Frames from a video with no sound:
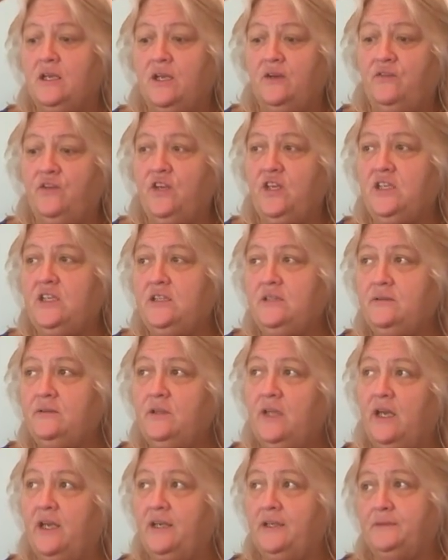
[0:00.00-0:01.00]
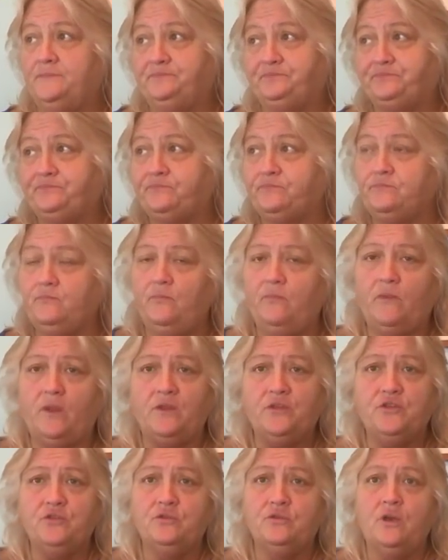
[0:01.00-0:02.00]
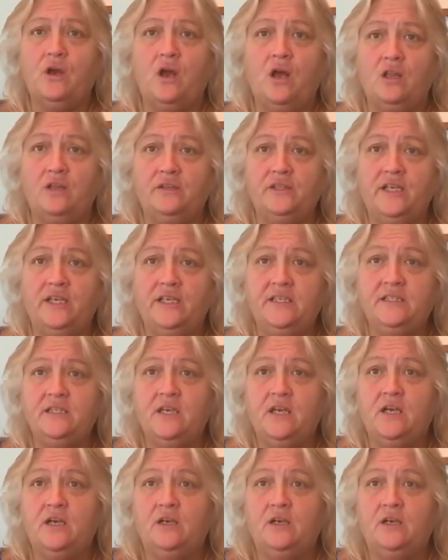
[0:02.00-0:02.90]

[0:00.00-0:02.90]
If he, like, through the holidays,